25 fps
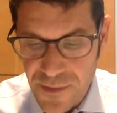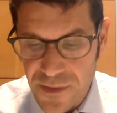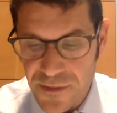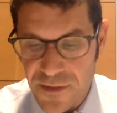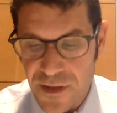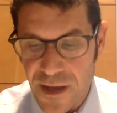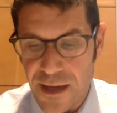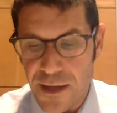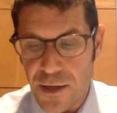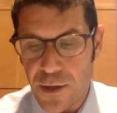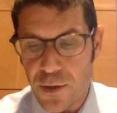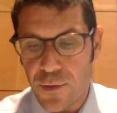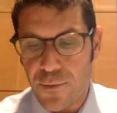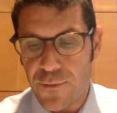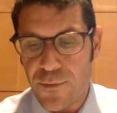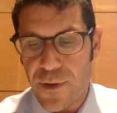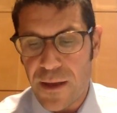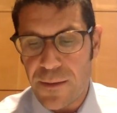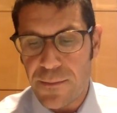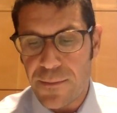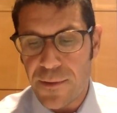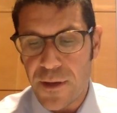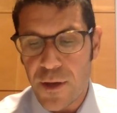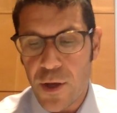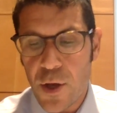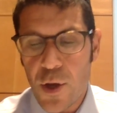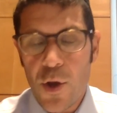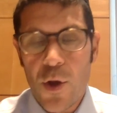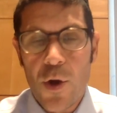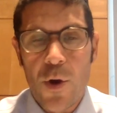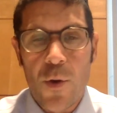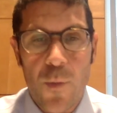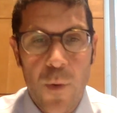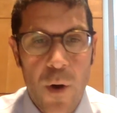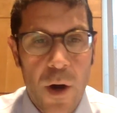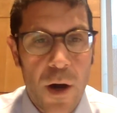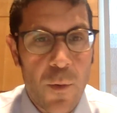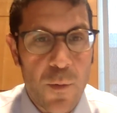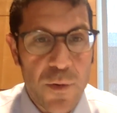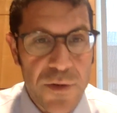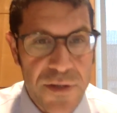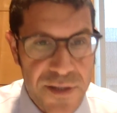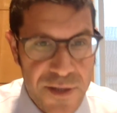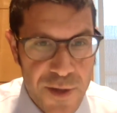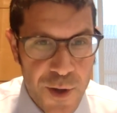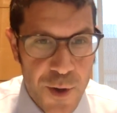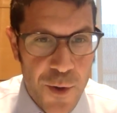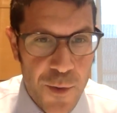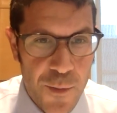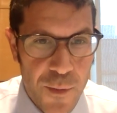title Rabbi. What was
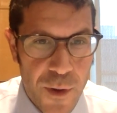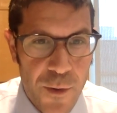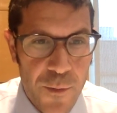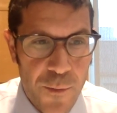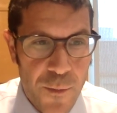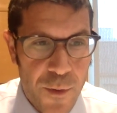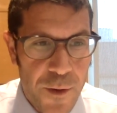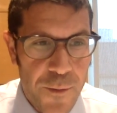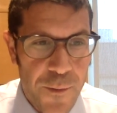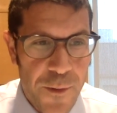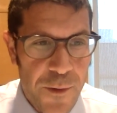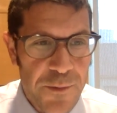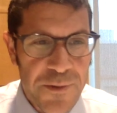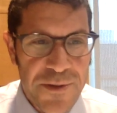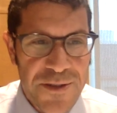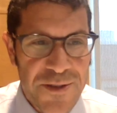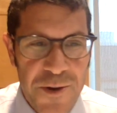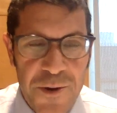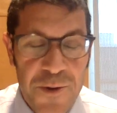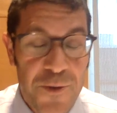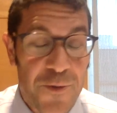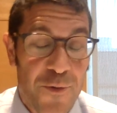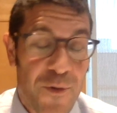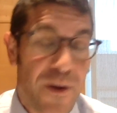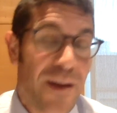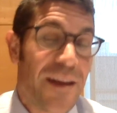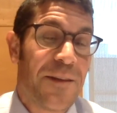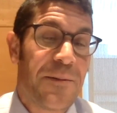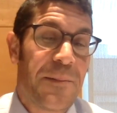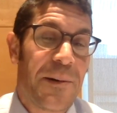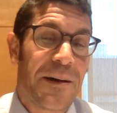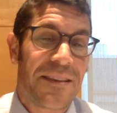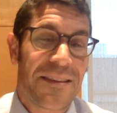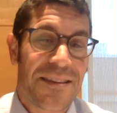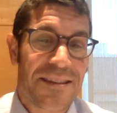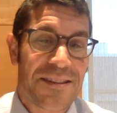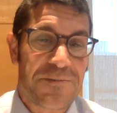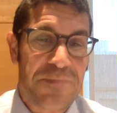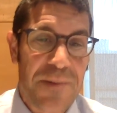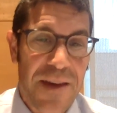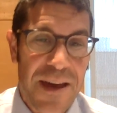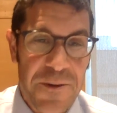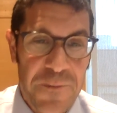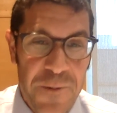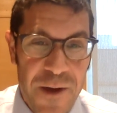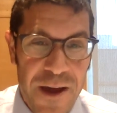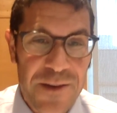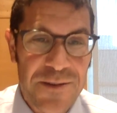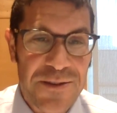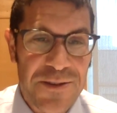so great about this man?
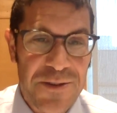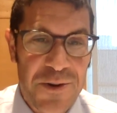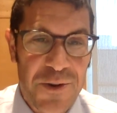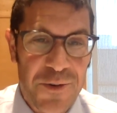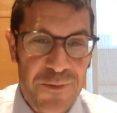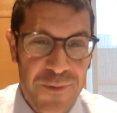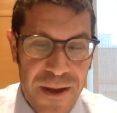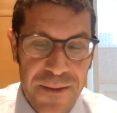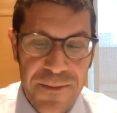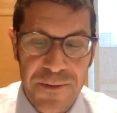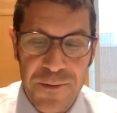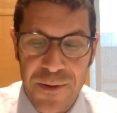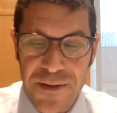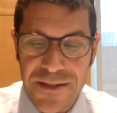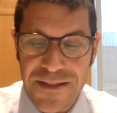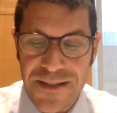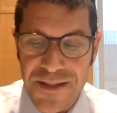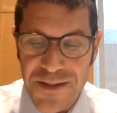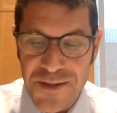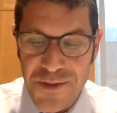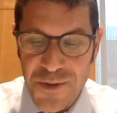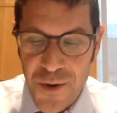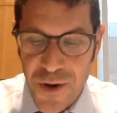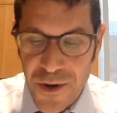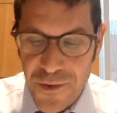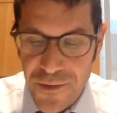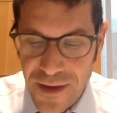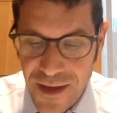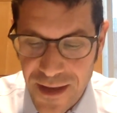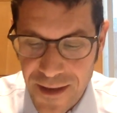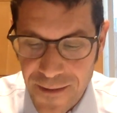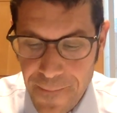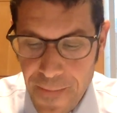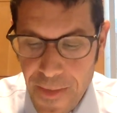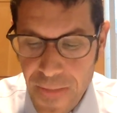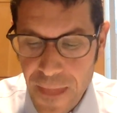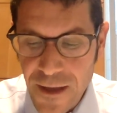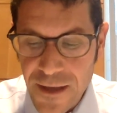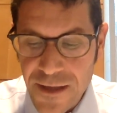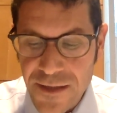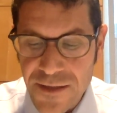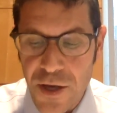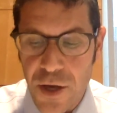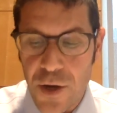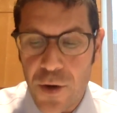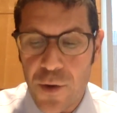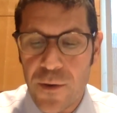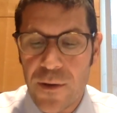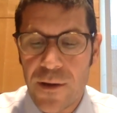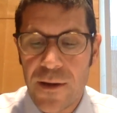Why was he called Rebbe? What's the story?
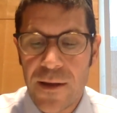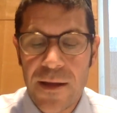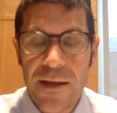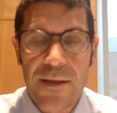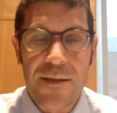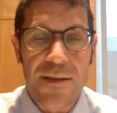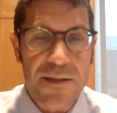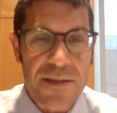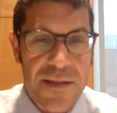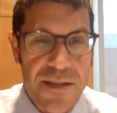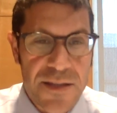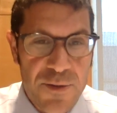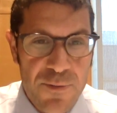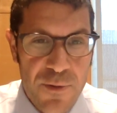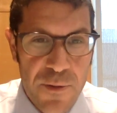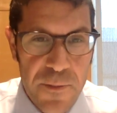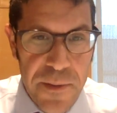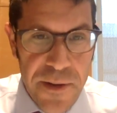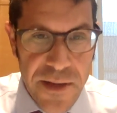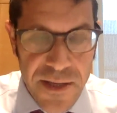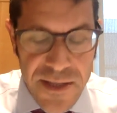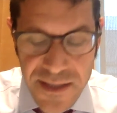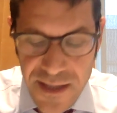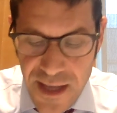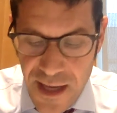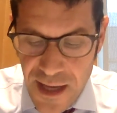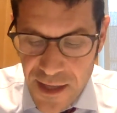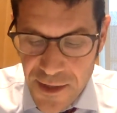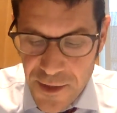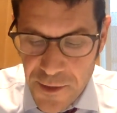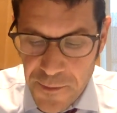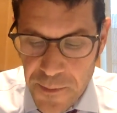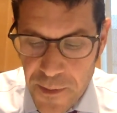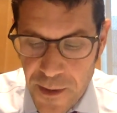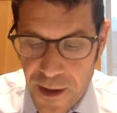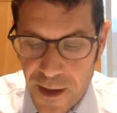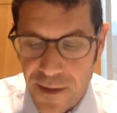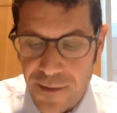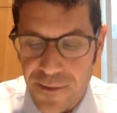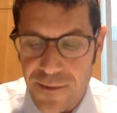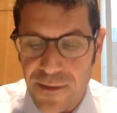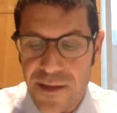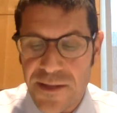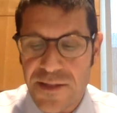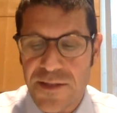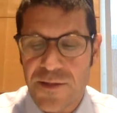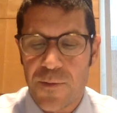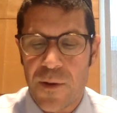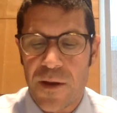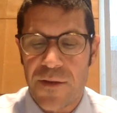So this is the rabbinic scandal part.
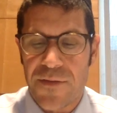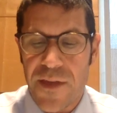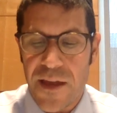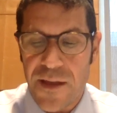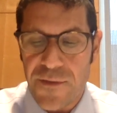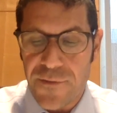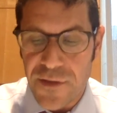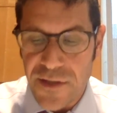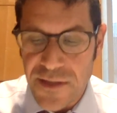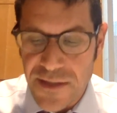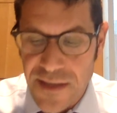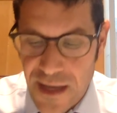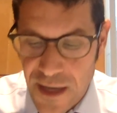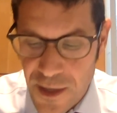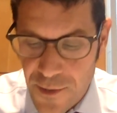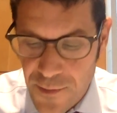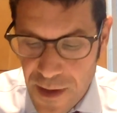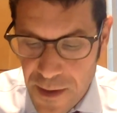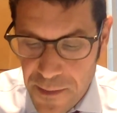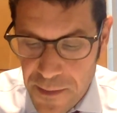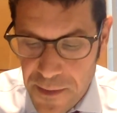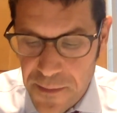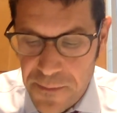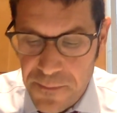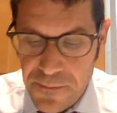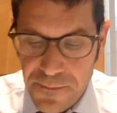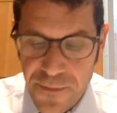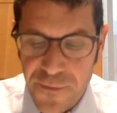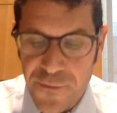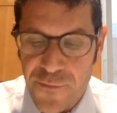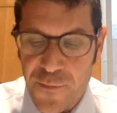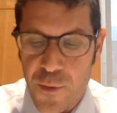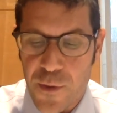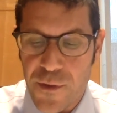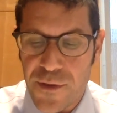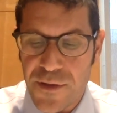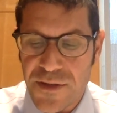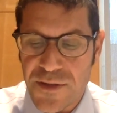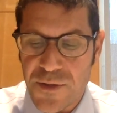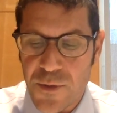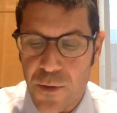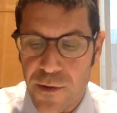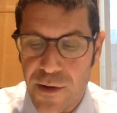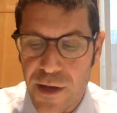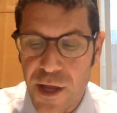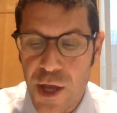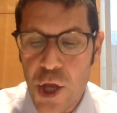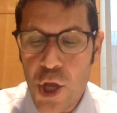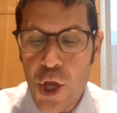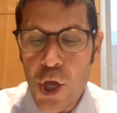This is why, thankfully, he's not a rabbi before this story.